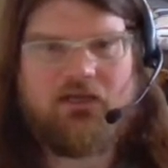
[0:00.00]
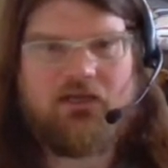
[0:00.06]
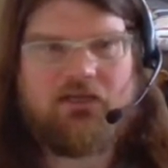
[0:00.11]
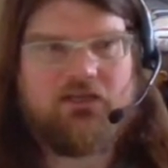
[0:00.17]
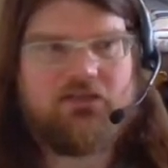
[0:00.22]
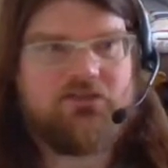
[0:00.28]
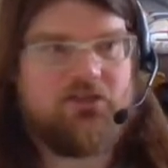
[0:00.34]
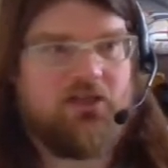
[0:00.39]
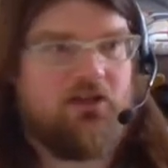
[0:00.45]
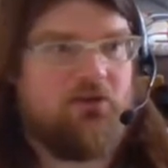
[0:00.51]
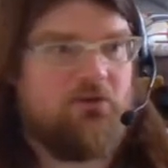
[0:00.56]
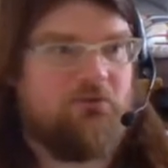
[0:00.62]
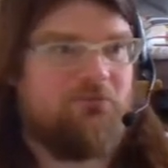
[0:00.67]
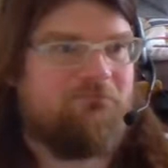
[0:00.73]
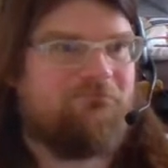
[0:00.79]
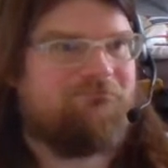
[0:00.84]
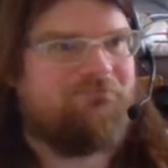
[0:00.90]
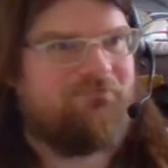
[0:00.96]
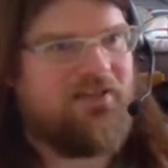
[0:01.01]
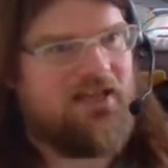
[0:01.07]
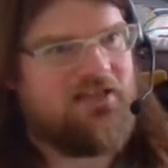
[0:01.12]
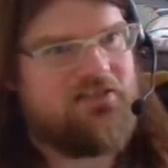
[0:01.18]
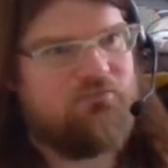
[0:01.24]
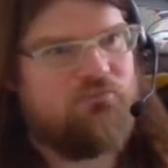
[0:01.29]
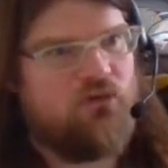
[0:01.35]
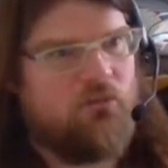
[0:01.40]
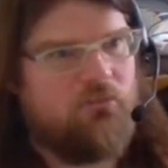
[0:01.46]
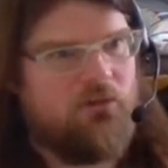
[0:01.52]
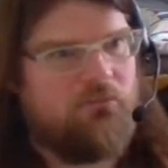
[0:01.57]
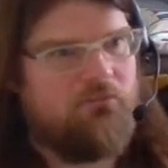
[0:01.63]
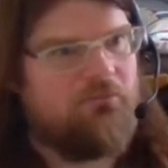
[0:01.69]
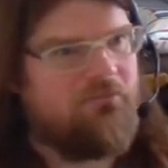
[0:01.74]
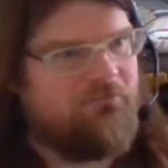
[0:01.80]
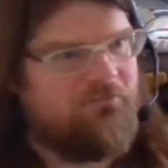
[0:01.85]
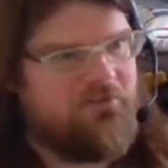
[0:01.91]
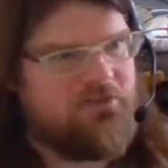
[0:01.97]
So that's a
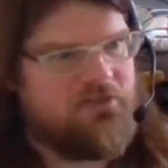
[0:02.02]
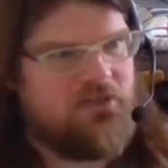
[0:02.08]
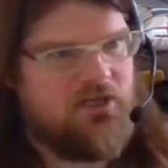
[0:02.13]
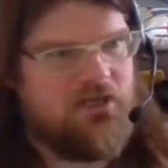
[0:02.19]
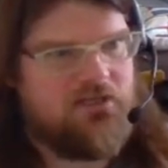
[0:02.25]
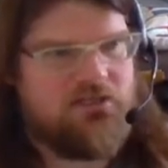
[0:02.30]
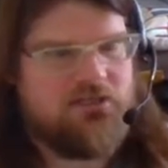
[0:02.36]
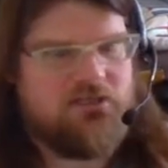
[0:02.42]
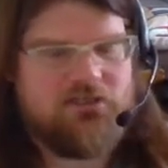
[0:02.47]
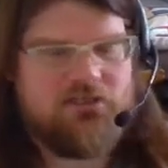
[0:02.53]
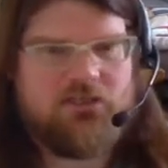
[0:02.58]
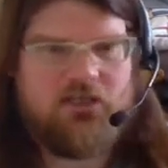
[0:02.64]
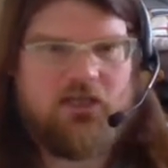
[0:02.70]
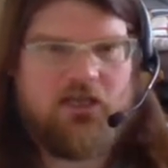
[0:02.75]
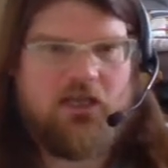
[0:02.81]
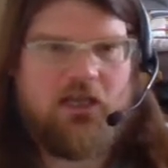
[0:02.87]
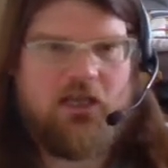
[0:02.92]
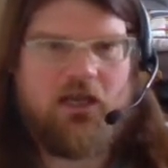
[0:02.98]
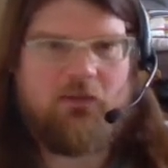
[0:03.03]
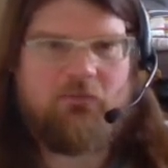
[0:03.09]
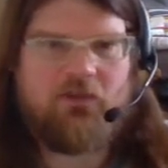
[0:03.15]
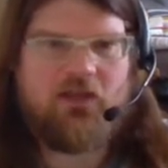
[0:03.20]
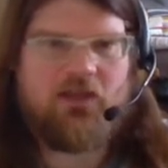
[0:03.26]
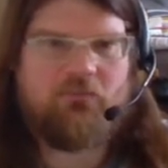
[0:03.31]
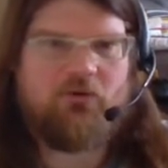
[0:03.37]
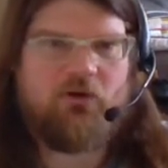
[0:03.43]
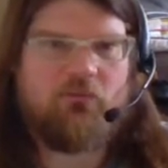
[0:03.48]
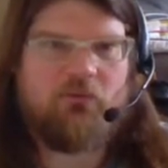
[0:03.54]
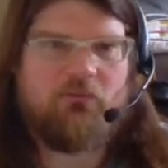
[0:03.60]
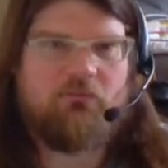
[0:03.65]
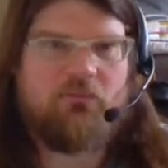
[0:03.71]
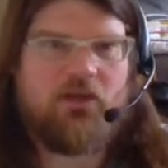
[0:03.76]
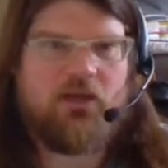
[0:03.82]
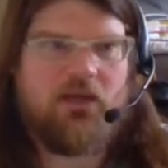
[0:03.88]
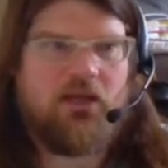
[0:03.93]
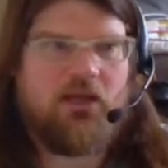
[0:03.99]
problem for starters. The other
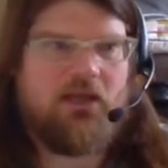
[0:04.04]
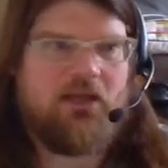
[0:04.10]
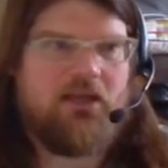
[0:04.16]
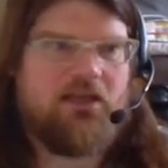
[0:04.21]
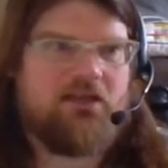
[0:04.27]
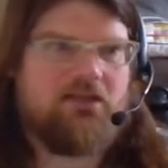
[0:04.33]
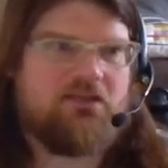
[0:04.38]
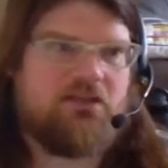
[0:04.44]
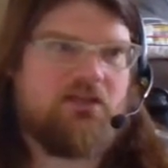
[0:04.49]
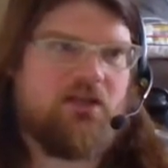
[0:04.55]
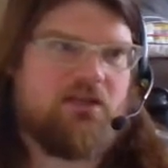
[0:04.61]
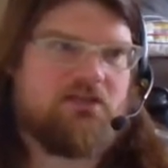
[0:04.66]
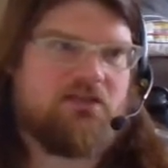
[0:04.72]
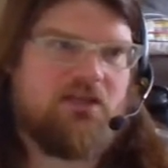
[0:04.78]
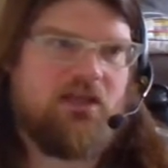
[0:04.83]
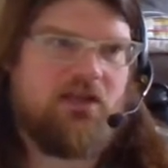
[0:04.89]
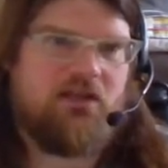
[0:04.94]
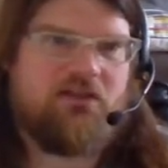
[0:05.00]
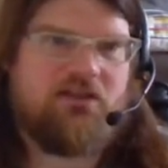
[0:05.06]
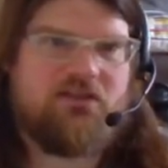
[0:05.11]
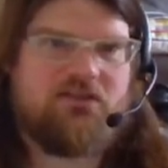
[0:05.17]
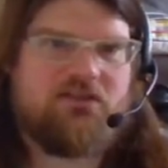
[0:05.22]
problem is that this